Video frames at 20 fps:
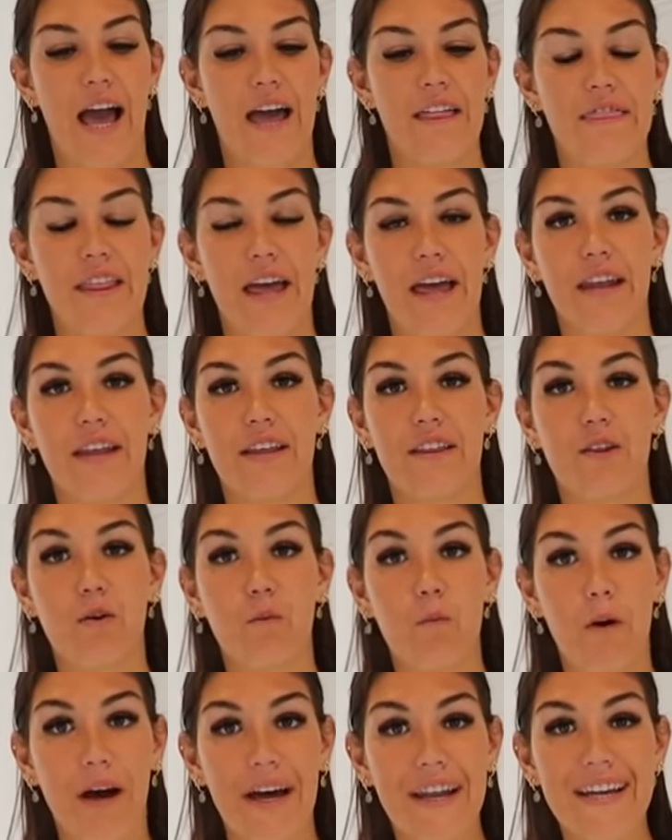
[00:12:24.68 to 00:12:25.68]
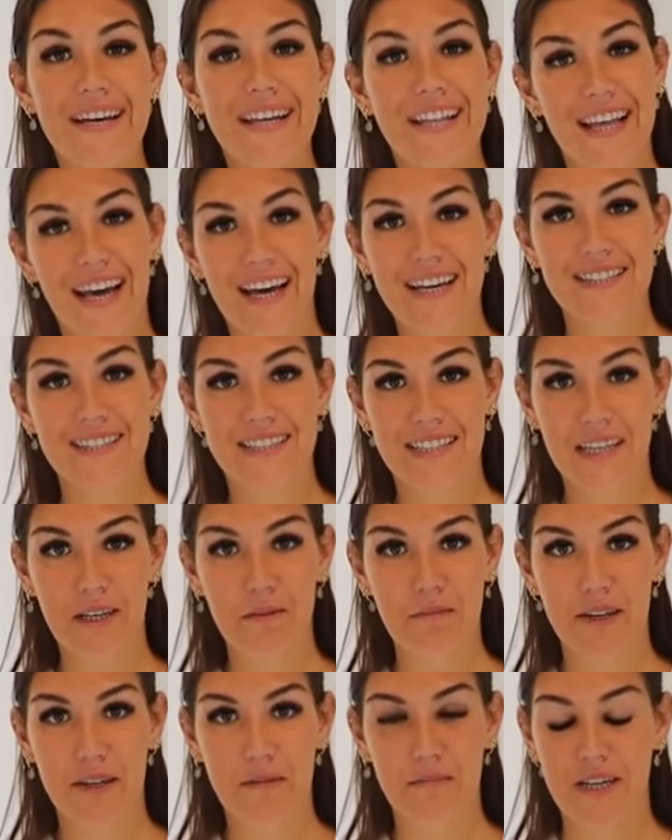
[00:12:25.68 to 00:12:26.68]
And then the one last thing
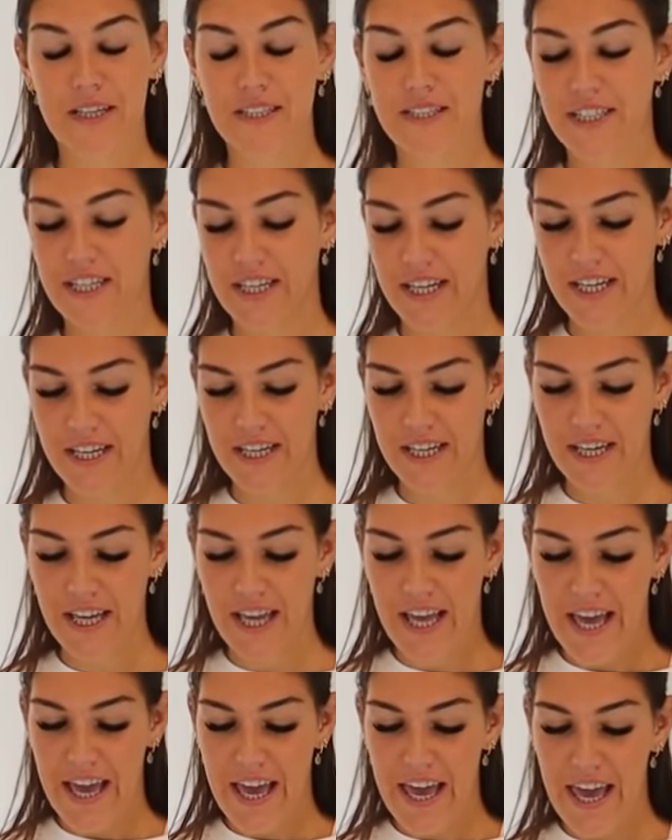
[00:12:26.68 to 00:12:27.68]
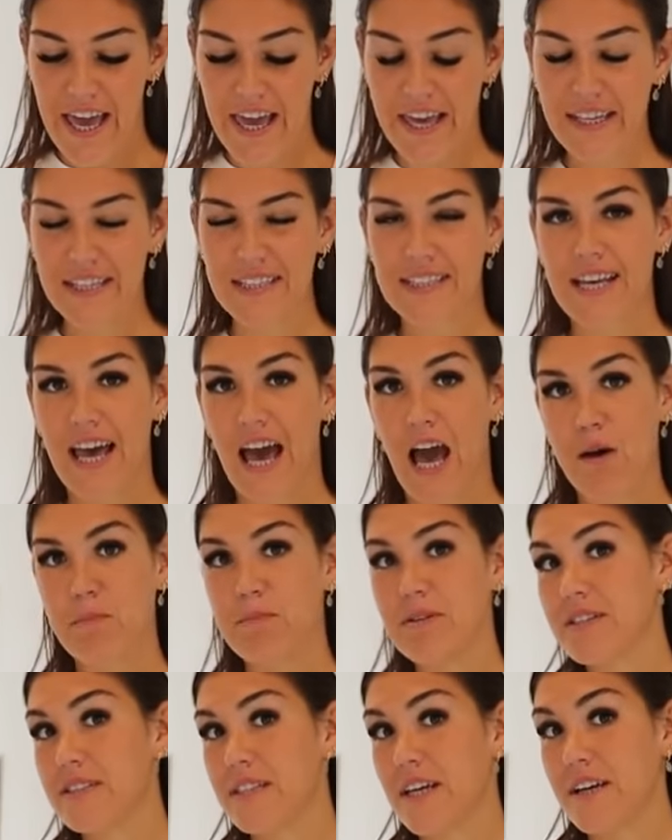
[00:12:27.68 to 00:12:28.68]
I'm gonna mention is
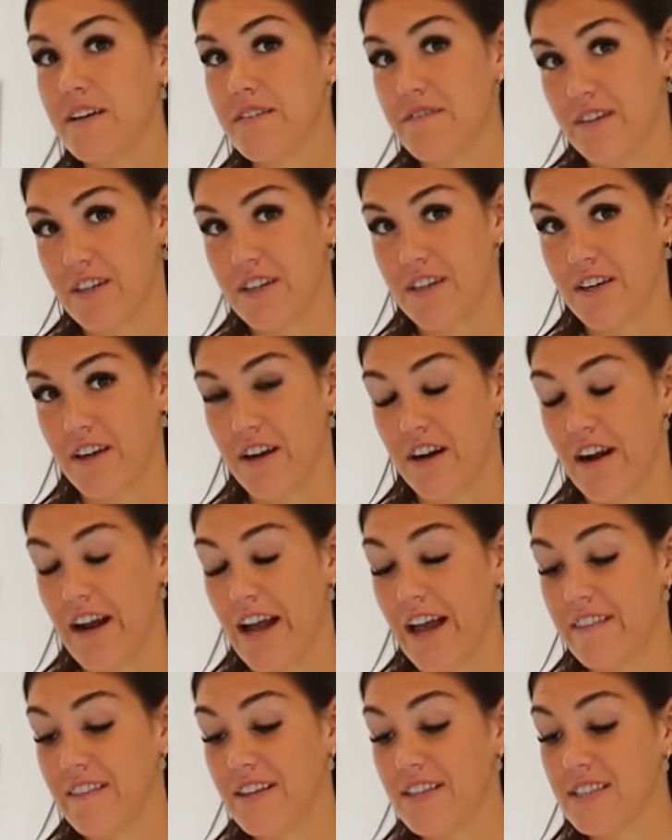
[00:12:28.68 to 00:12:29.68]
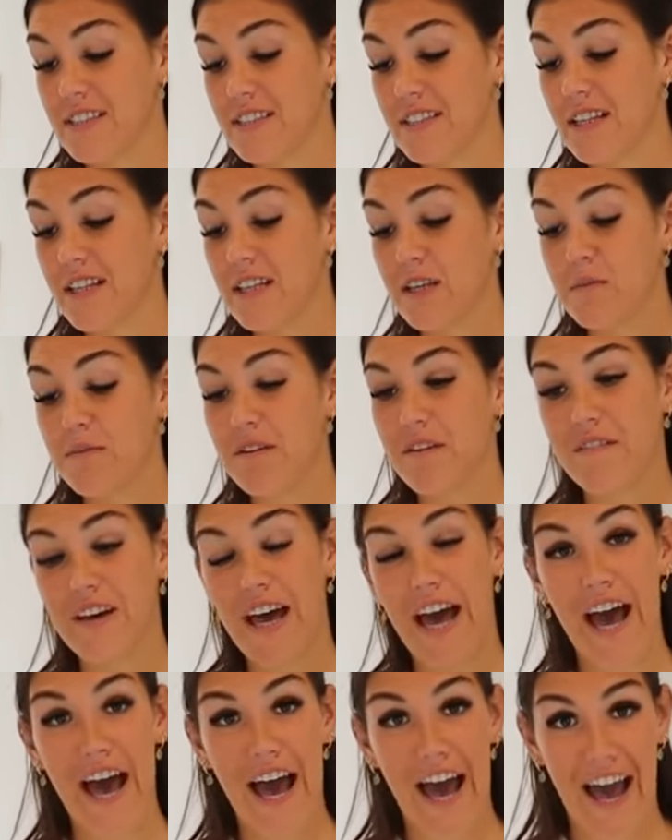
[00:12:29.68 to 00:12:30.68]
apple cider vinegar. And this is a little bit
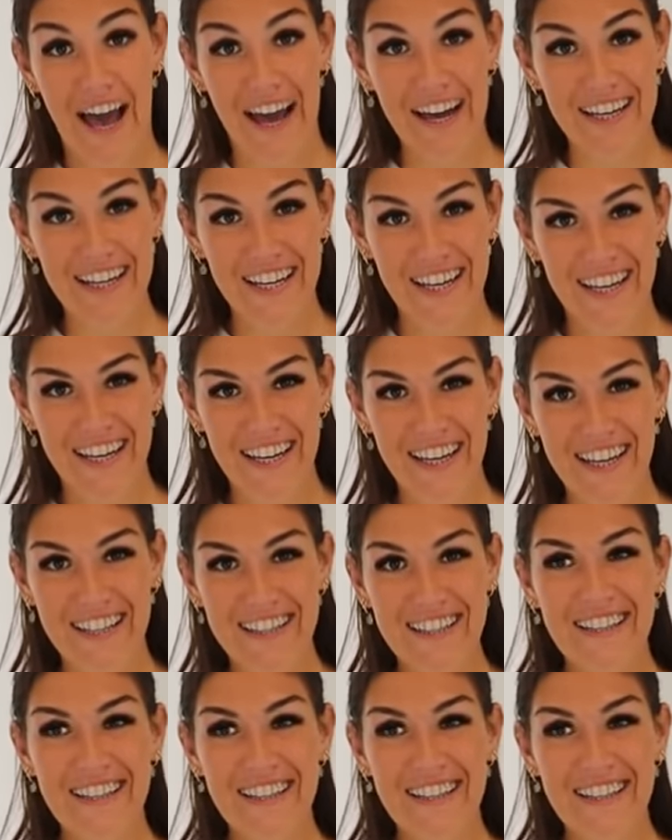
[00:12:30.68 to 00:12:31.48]
of a hack.